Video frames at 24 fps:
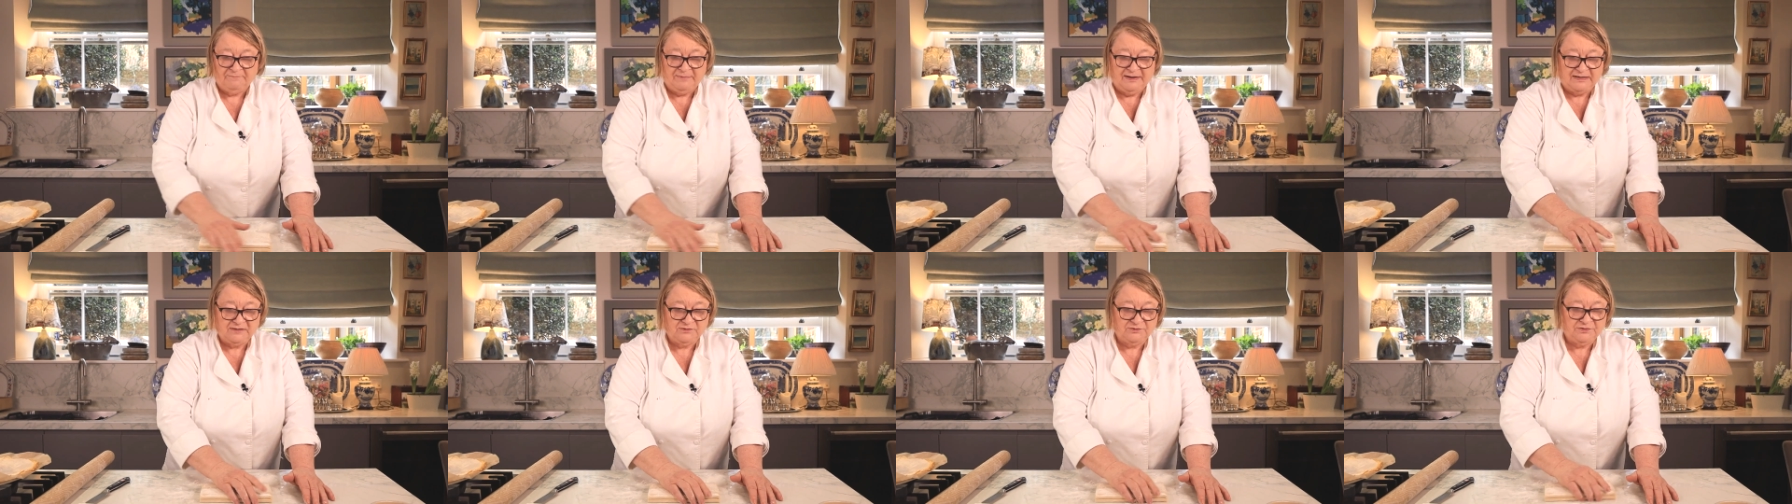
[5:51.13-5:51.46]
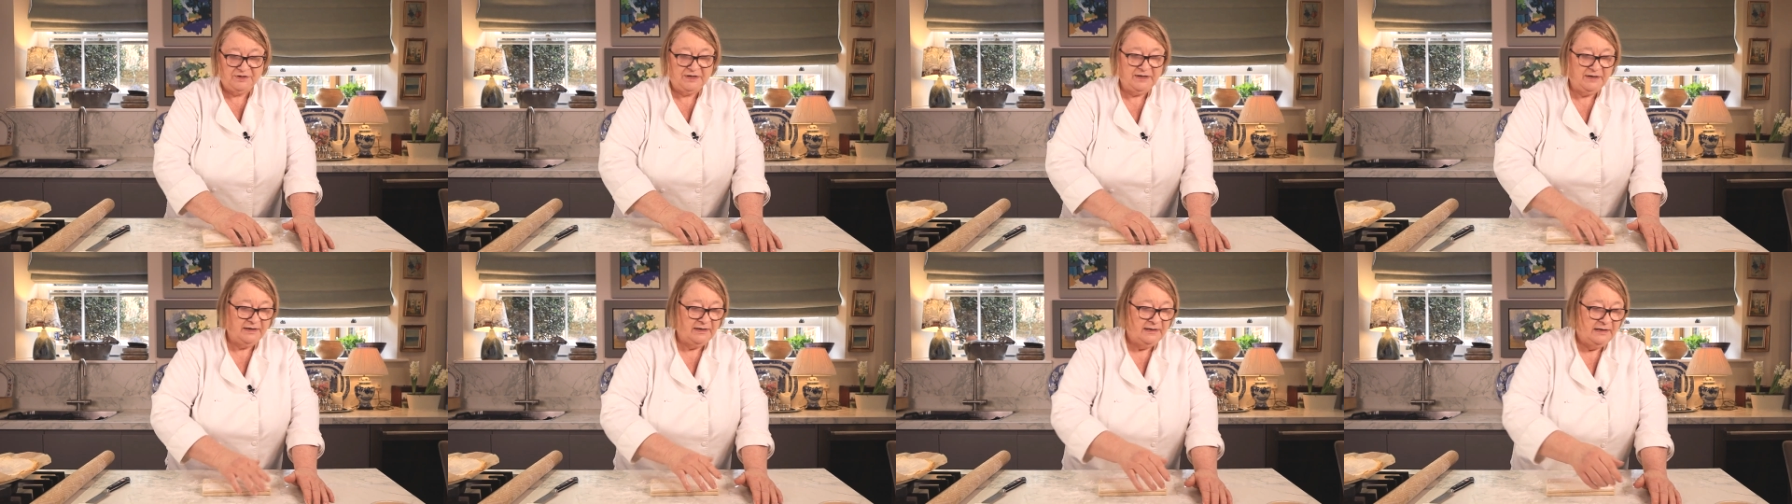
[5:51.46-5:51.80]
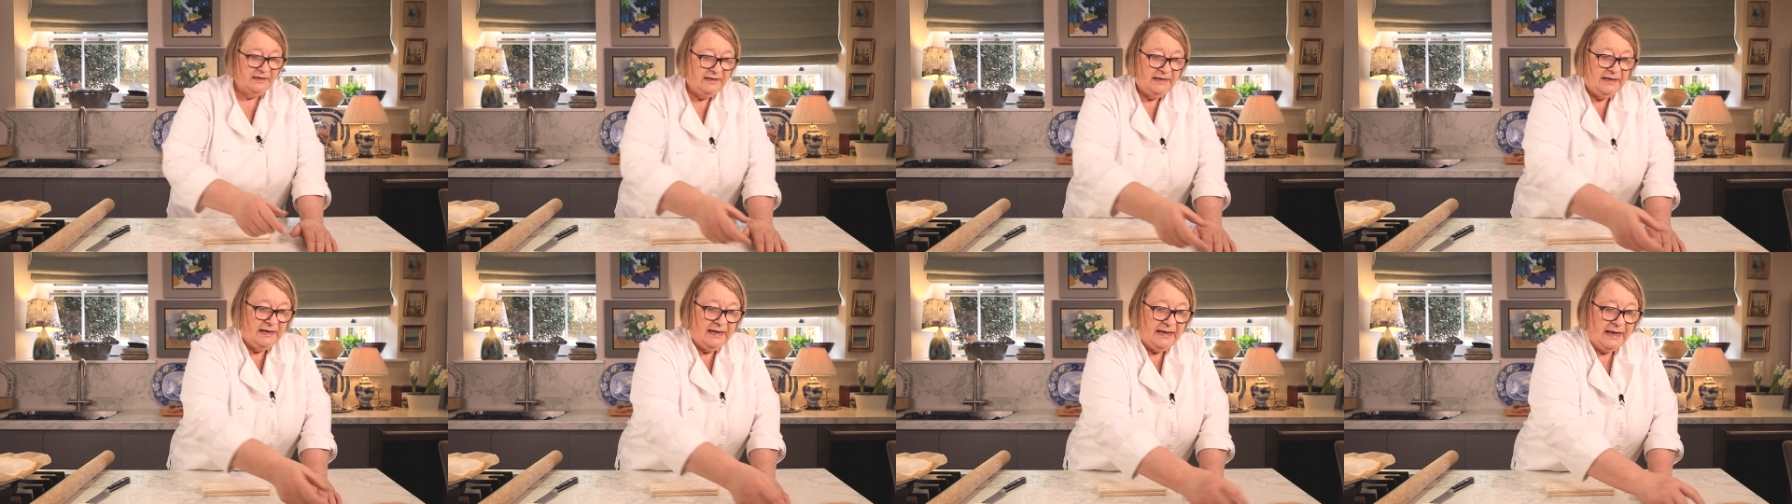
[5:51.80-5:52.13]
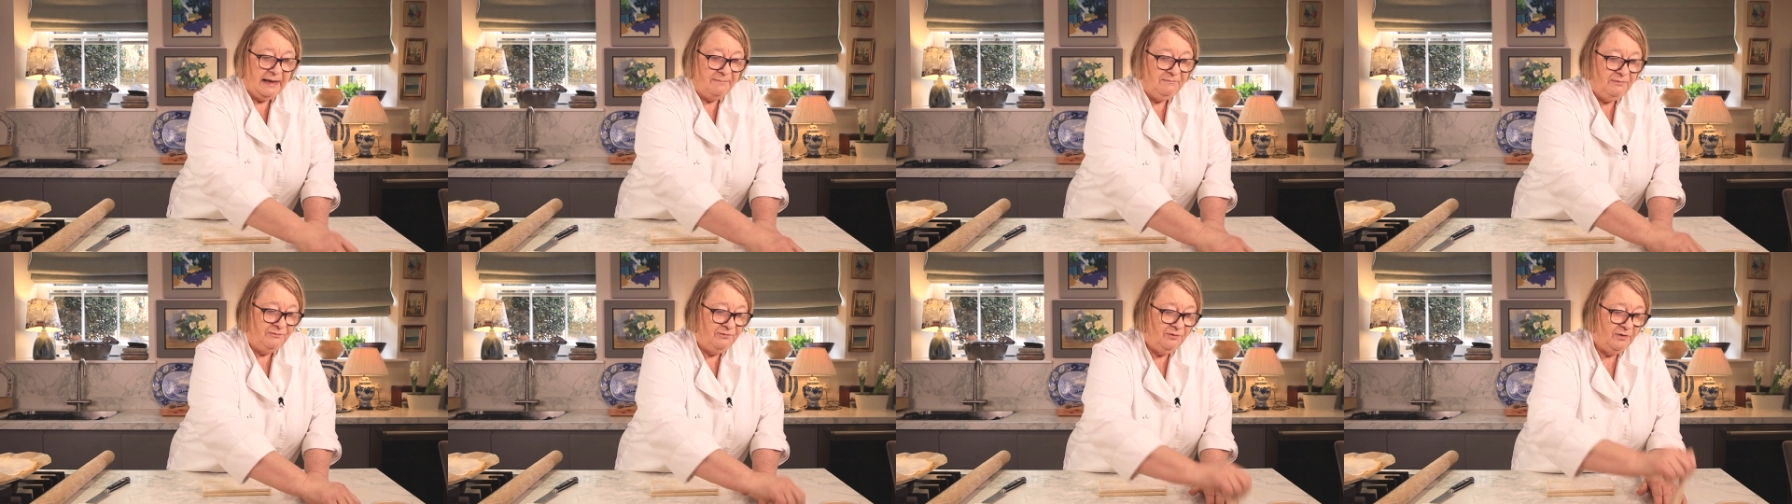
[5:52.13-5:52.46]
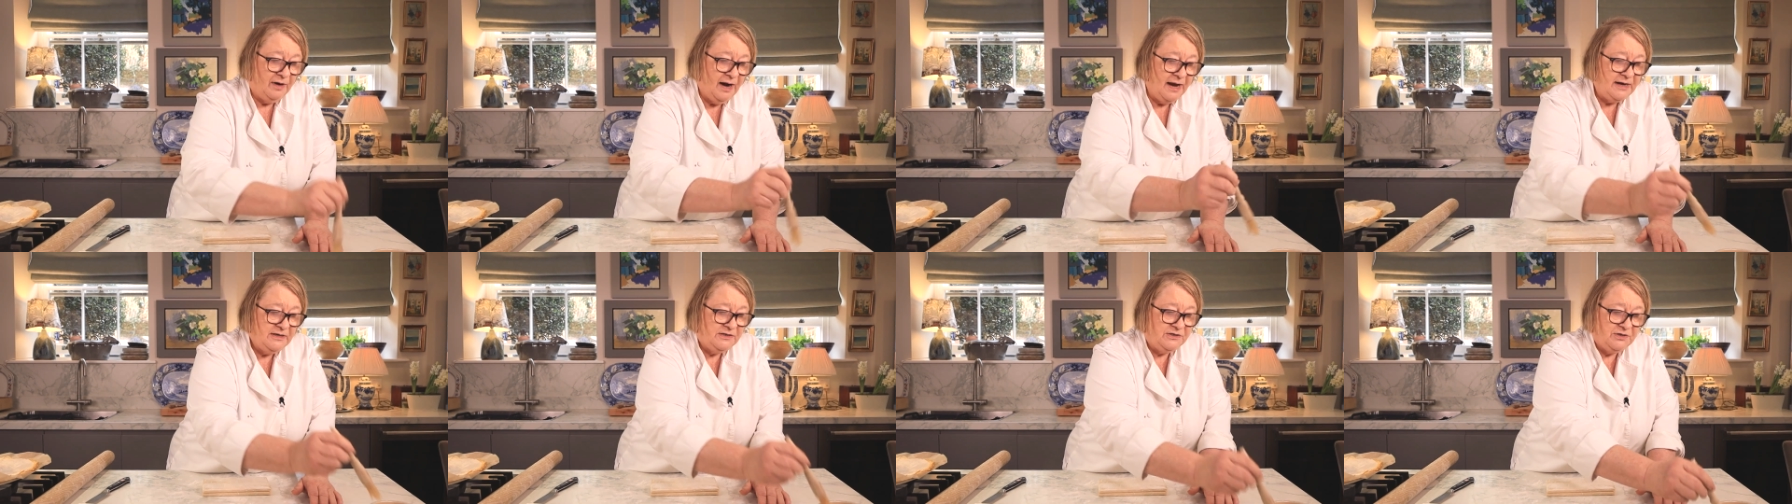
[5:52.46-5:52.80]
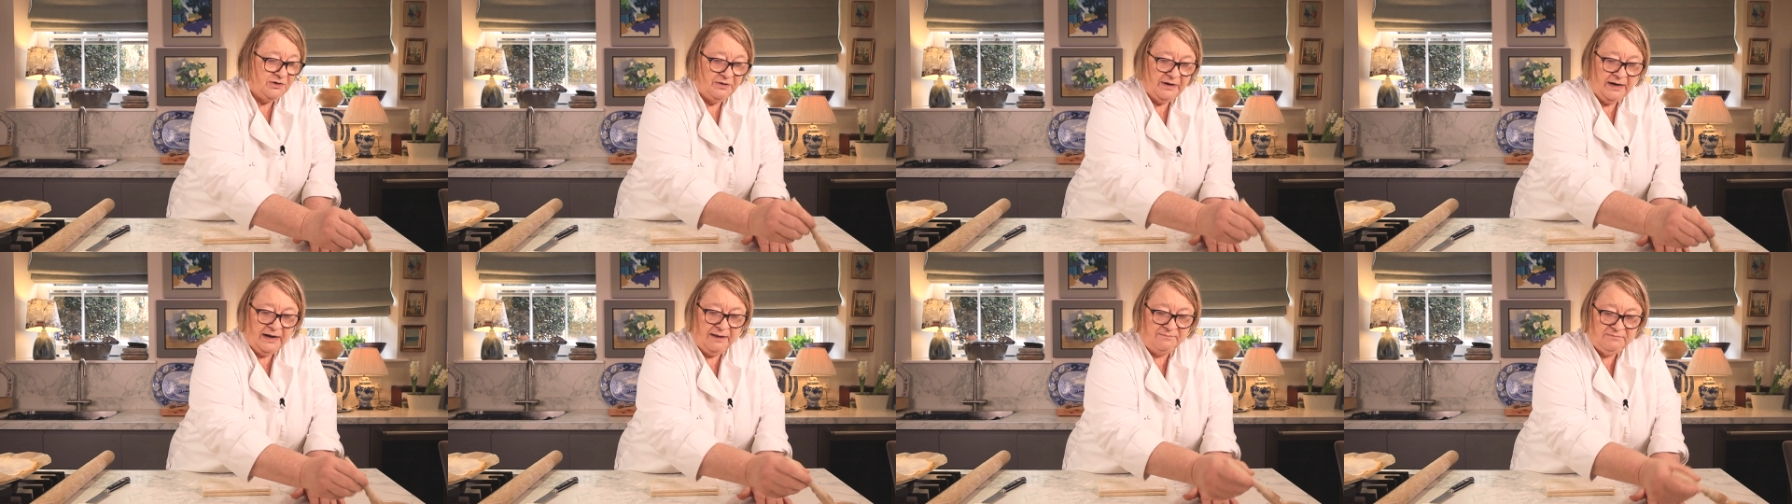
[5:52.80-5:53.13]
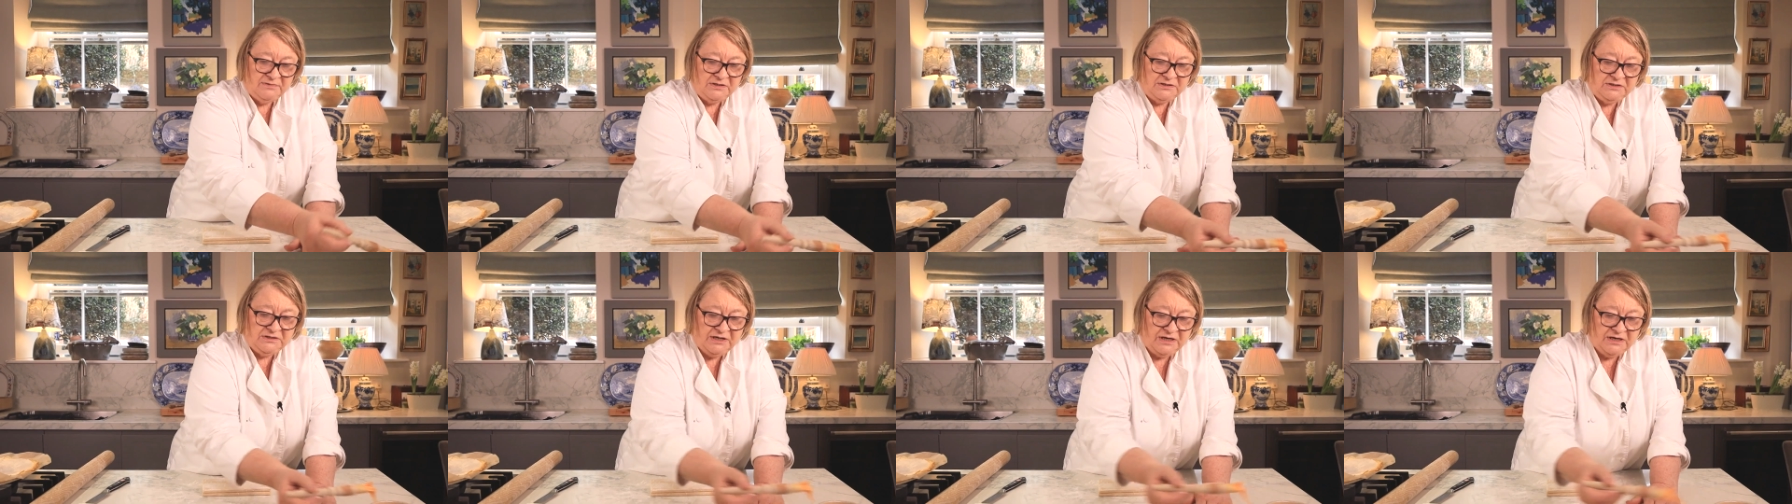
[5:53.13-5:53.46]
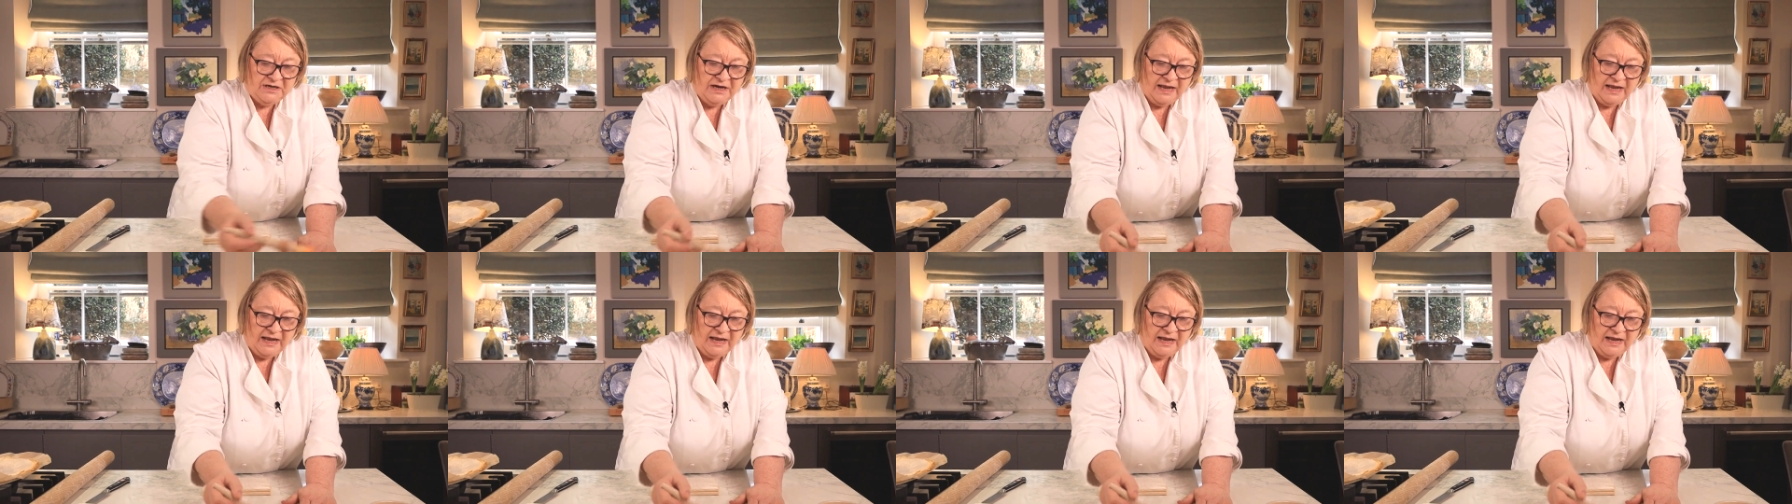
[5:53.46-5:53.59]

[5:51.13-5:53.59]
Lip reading: pastry. And before I do it, I'm just going